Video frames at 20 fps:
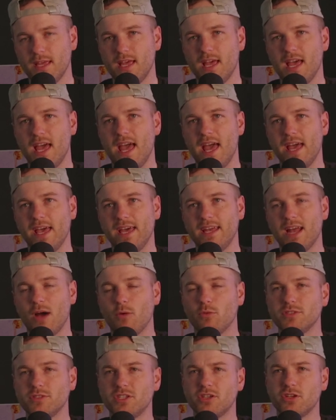And I
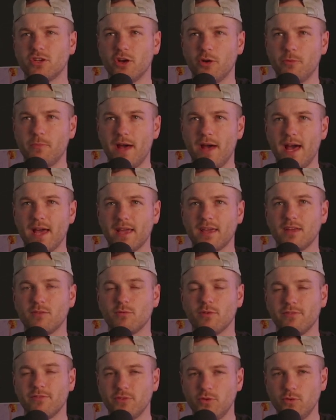want you to go back and
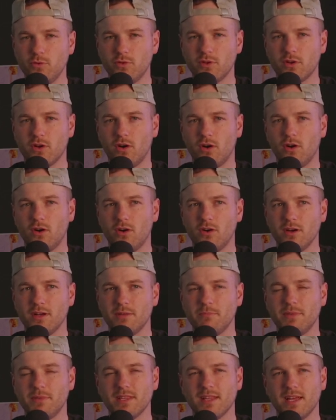review the call
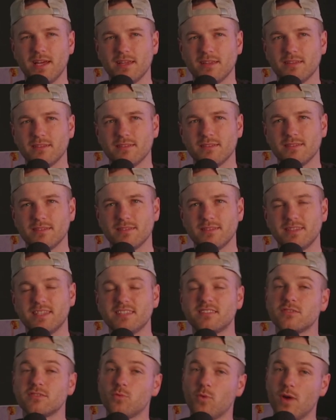and be like,
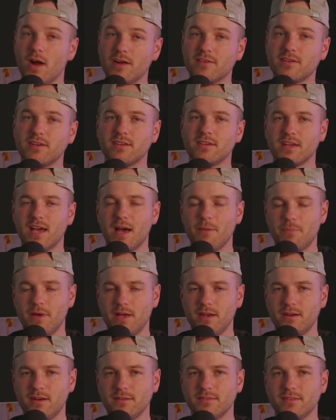this is where I could have got
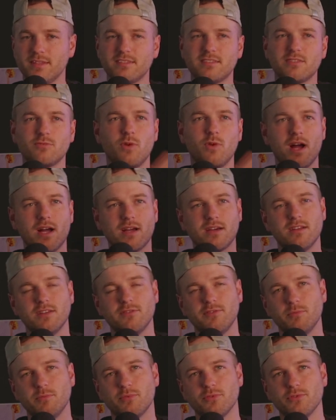better. This is where I could
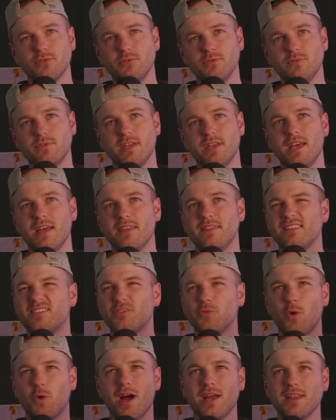have improved. This
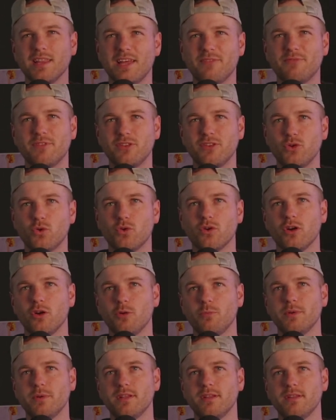is where I left the door
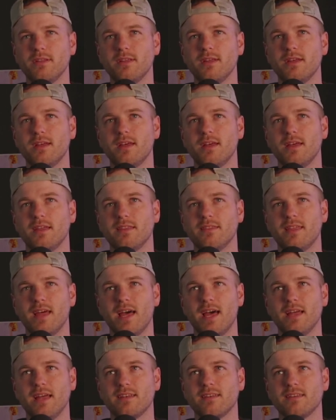open
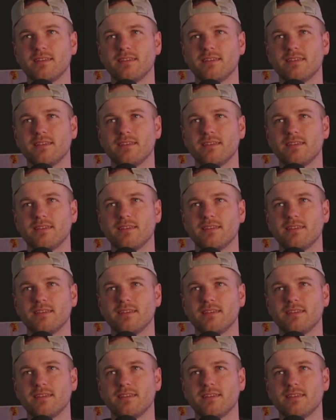that